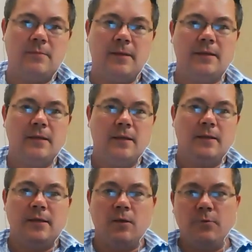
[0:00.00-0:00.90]
and
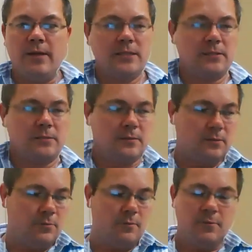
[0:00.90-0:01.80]

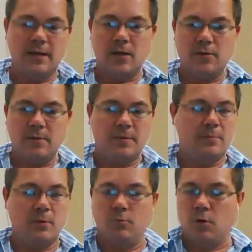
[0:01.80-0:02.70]
we know that
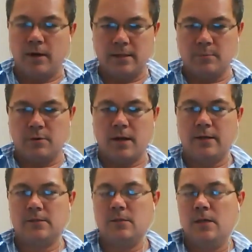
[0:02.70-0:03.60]
people wanted the
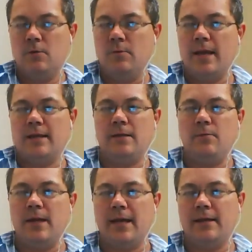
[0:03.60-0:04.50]
products. We had
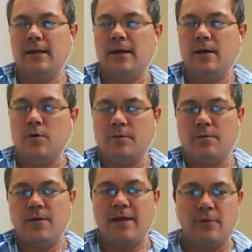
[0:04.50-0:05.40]
over
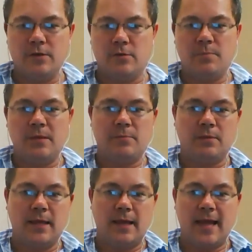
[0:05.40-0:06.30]
500
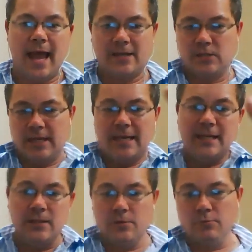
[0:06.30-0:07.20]
people actually
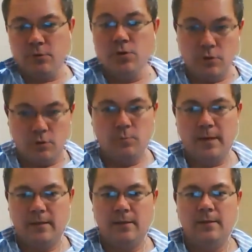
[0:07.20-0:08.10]
in the
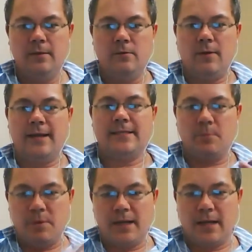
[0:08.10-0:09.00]
room, right, to
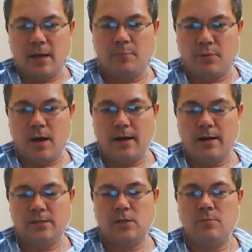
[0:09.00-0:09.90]
pick up
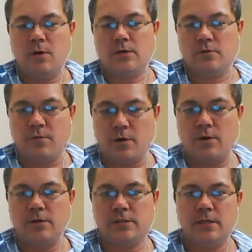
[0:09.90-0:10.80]
products on March
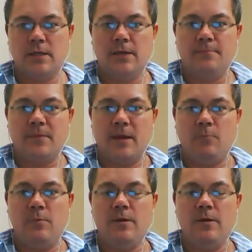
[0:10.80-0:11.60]
1st, and